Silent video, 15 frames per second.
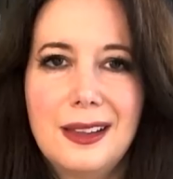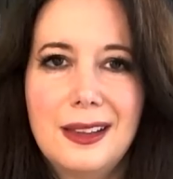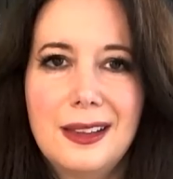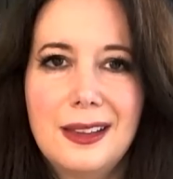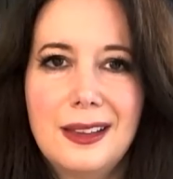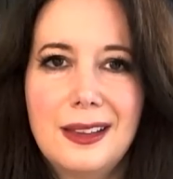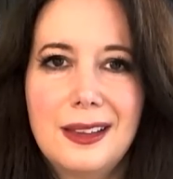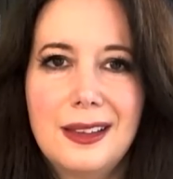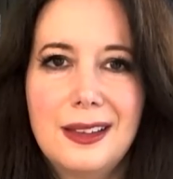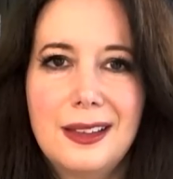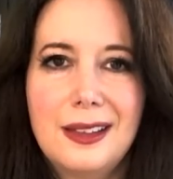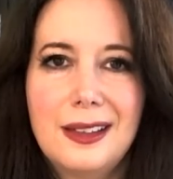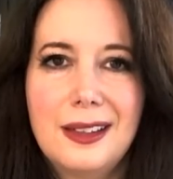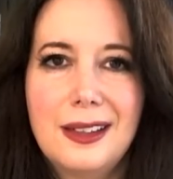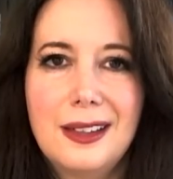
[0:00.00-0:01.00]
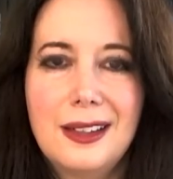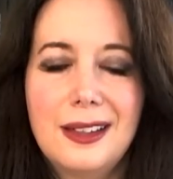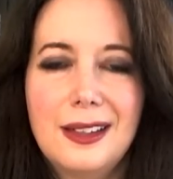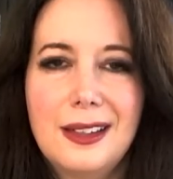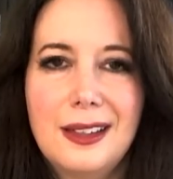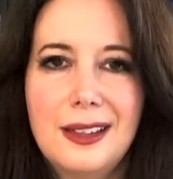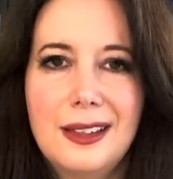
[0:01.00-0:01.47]

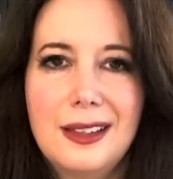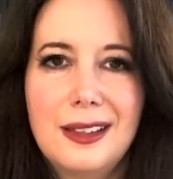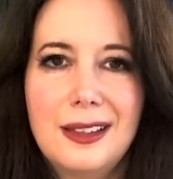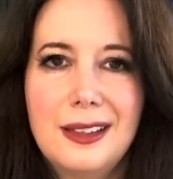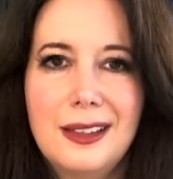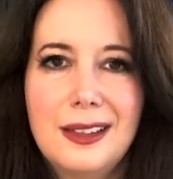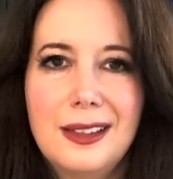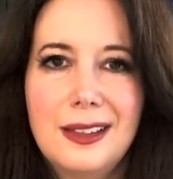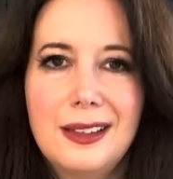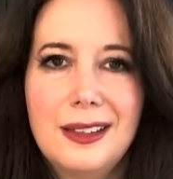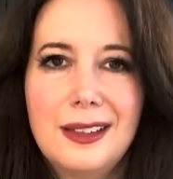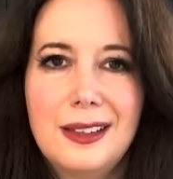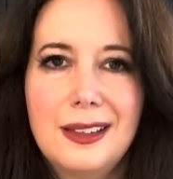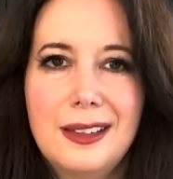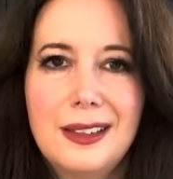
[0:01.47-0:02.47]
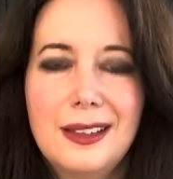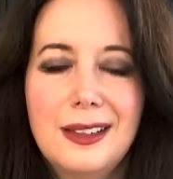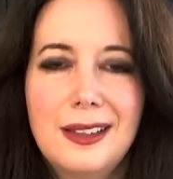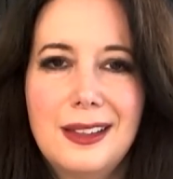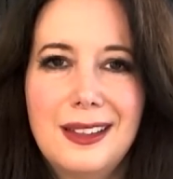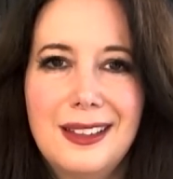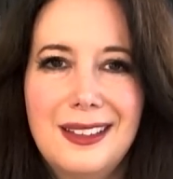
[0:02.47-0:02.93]

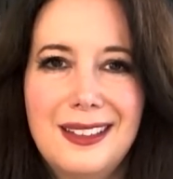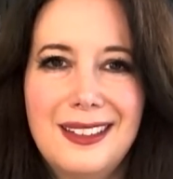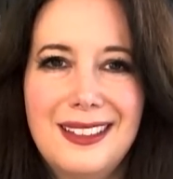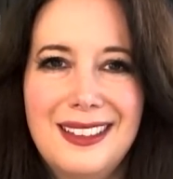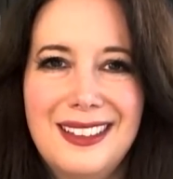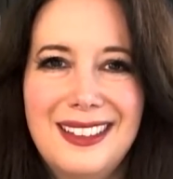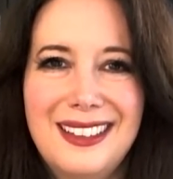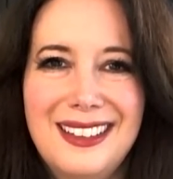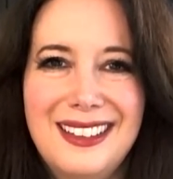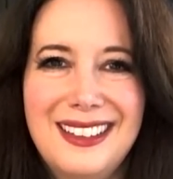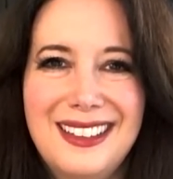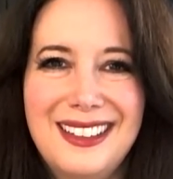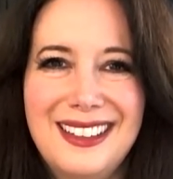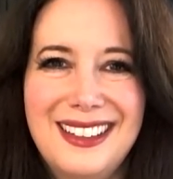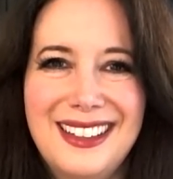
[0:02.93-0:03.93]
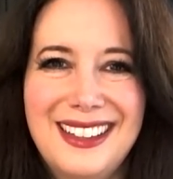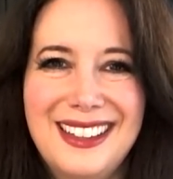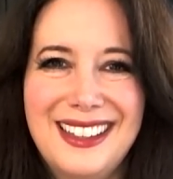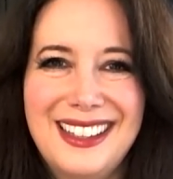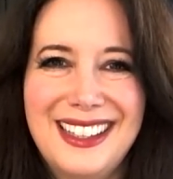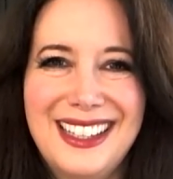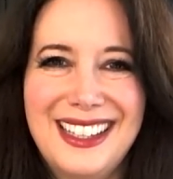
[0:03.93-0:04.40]

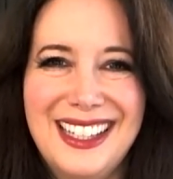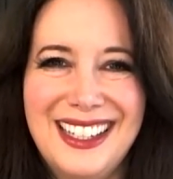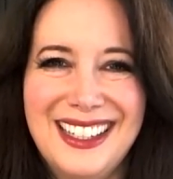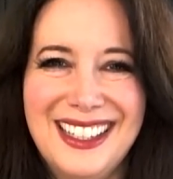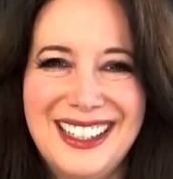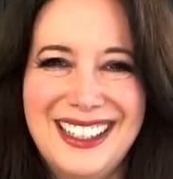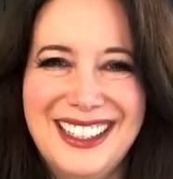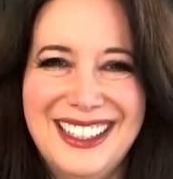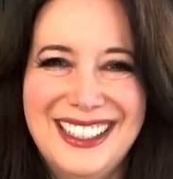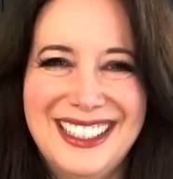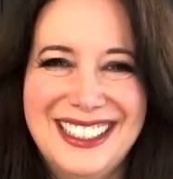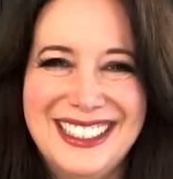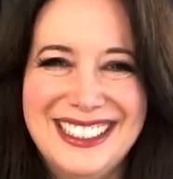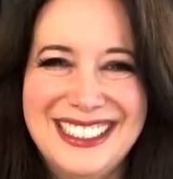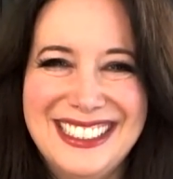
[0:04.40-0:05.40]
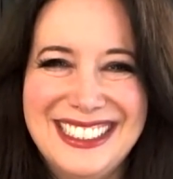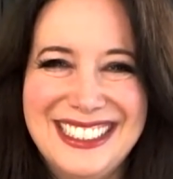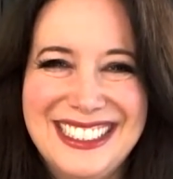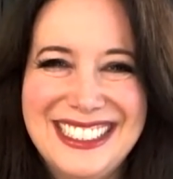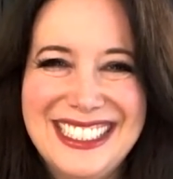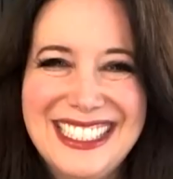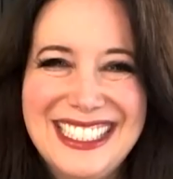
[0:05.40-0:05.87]

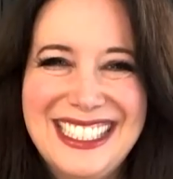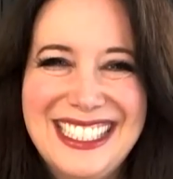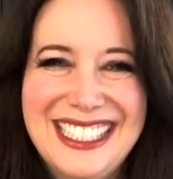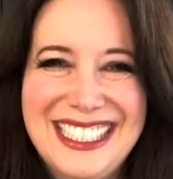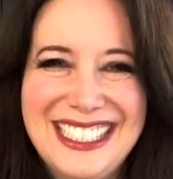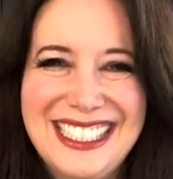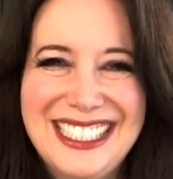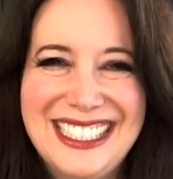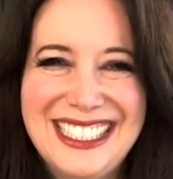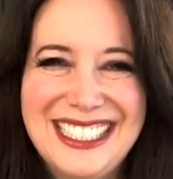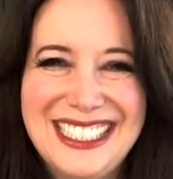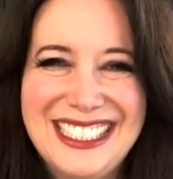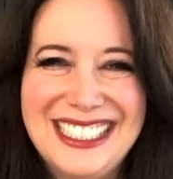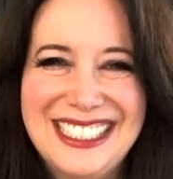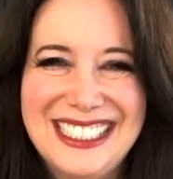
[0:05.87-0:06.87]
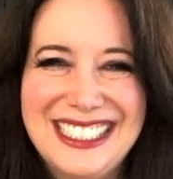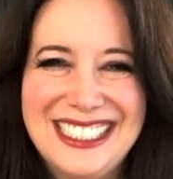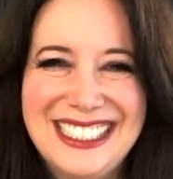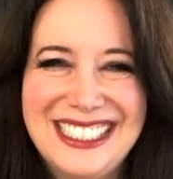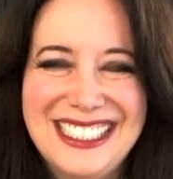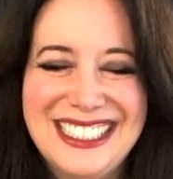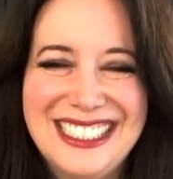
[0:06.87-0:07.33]

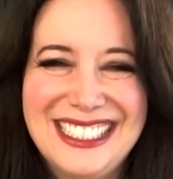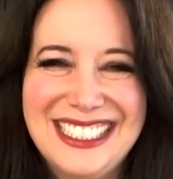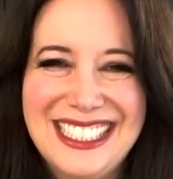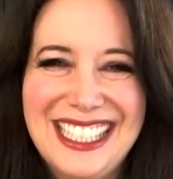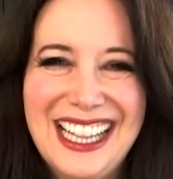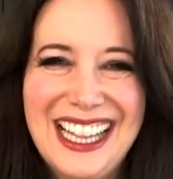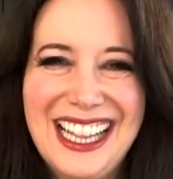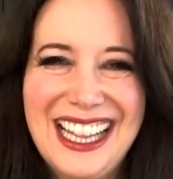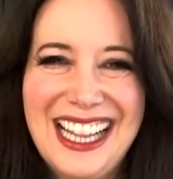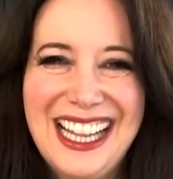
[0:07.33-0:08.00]
No words are spoken by the person on screen.